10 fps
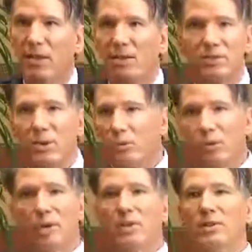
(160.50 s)
And so
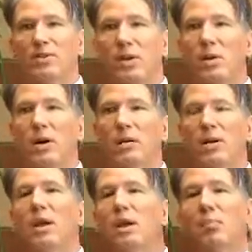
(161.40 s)
forth and so on.
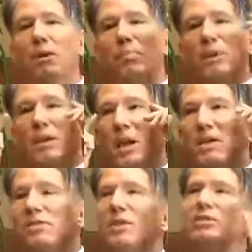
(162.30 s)
But
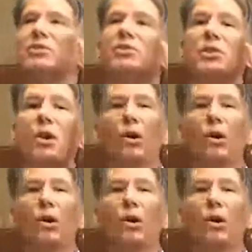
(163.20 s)
because this is the